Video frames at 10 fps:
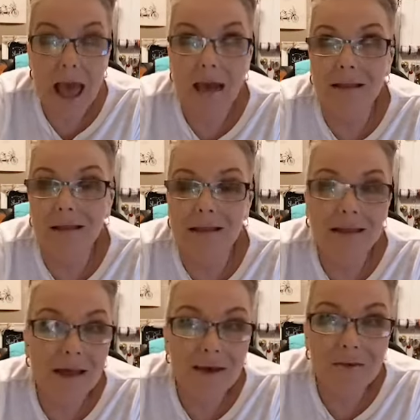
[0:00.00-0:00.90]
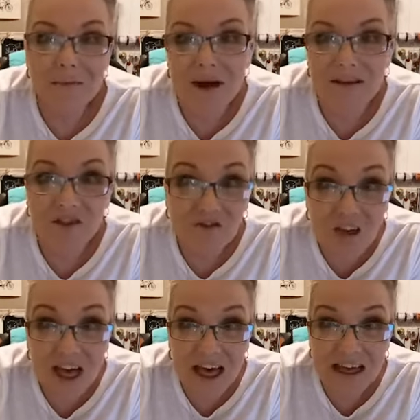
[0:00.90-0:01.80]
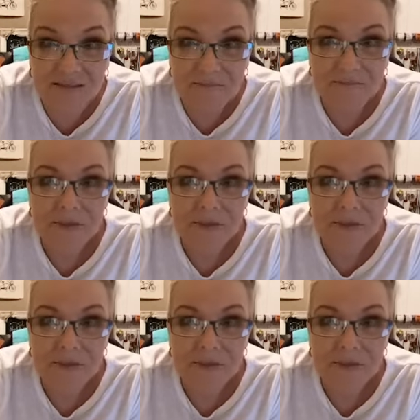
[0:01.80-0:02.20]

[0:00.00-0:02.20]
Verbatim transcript: and so much fun.